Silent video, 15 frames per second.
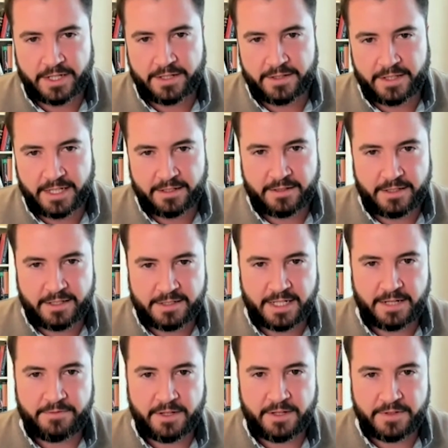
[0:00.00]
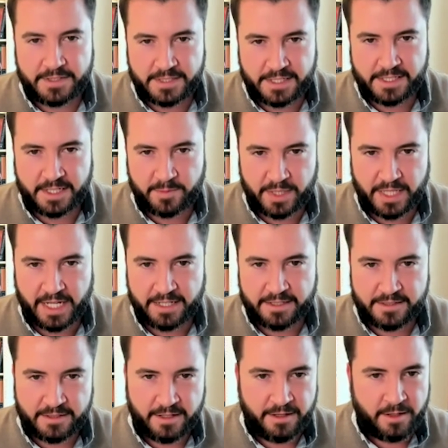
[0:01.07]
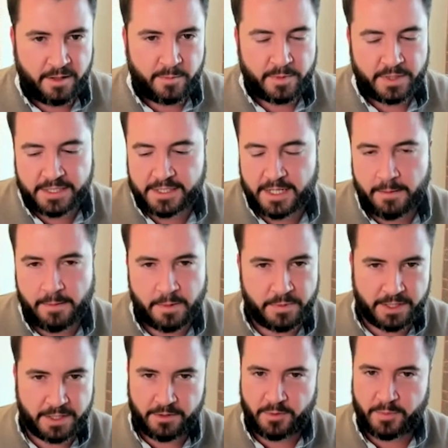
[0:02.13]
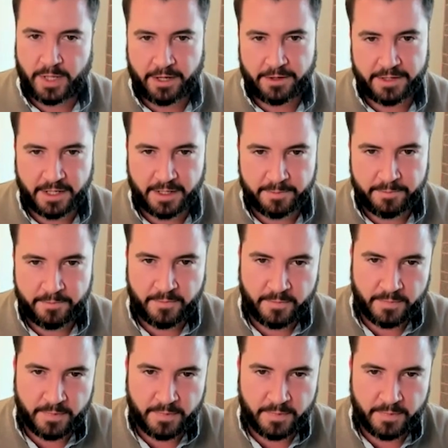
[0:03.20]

regulate the safety of existing plants, but let's come up with a new paradigm